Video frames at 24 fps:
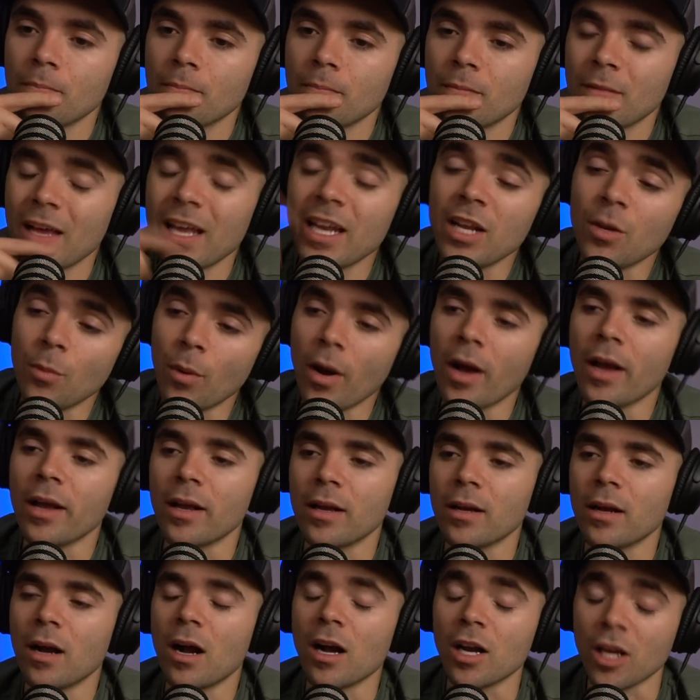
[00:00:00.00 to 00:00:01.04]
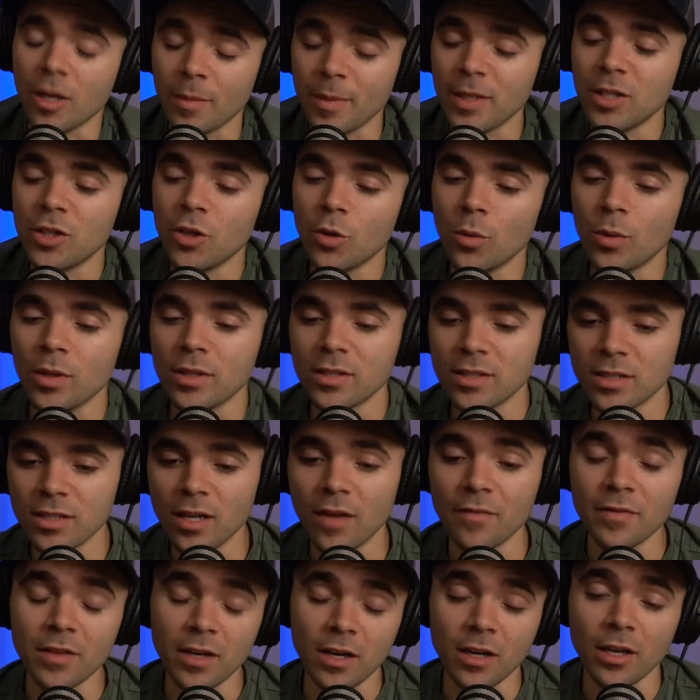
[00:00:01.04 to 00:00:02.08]
anyway, I'm going to be doing
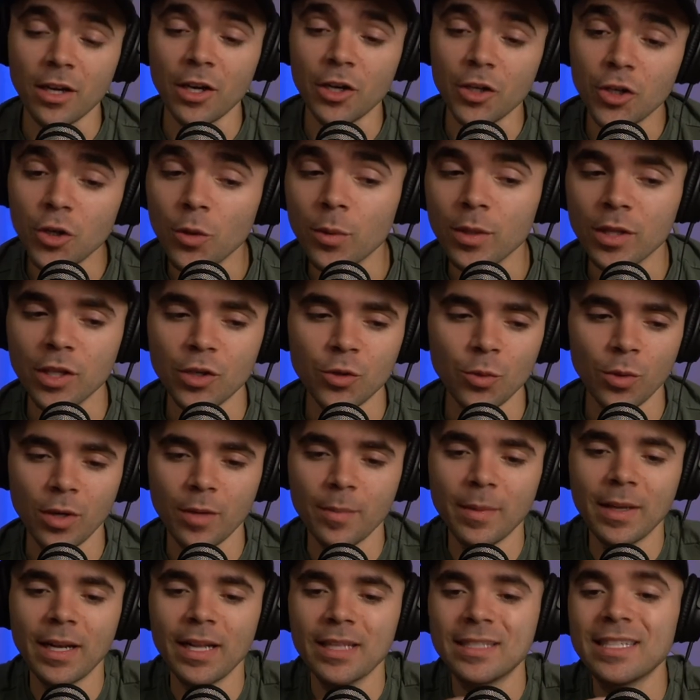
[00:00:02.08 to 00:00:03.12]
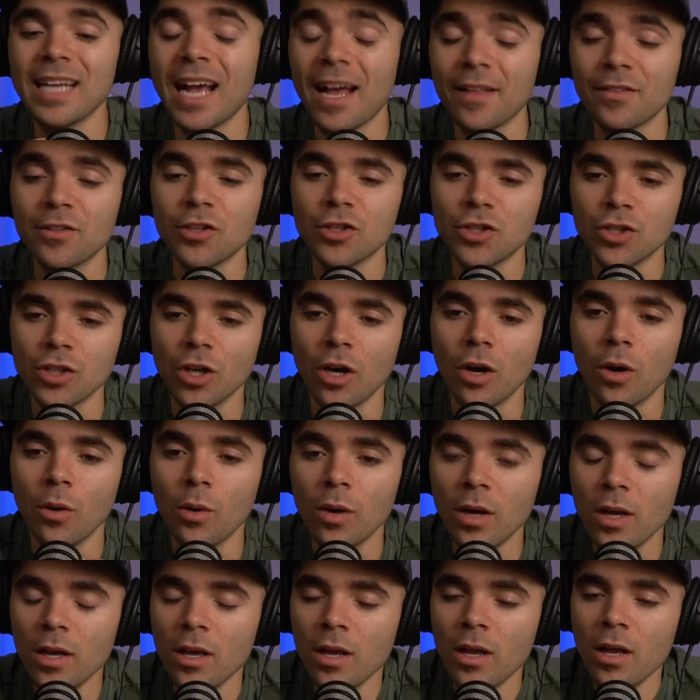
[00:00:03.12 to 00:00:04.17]
stuff that I'm going to do in the 20 minutes at the show.
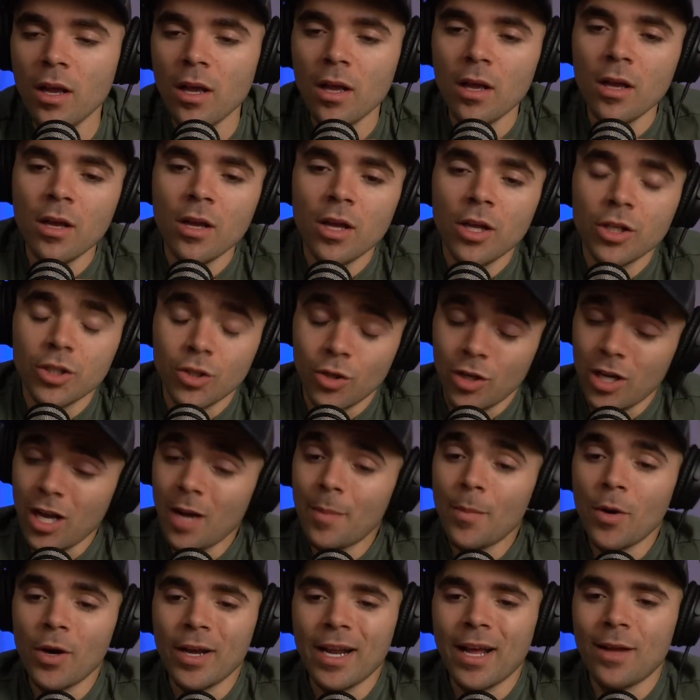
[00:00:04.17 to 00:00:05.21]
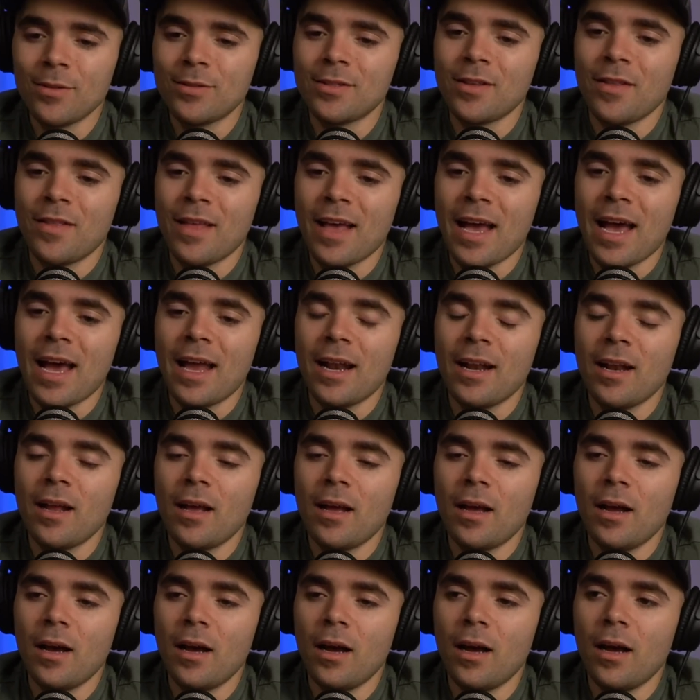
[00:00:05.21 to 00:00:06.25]
So come on out to that.
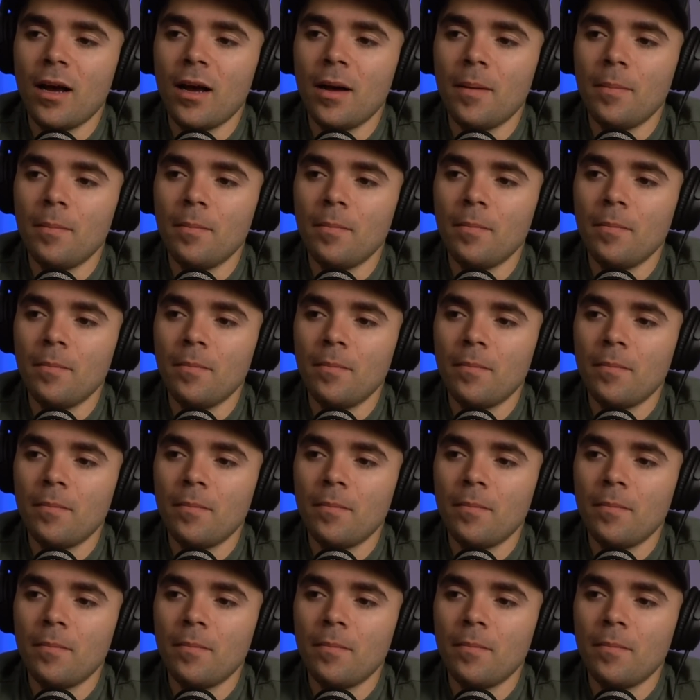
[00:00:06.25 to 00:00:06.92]
Well,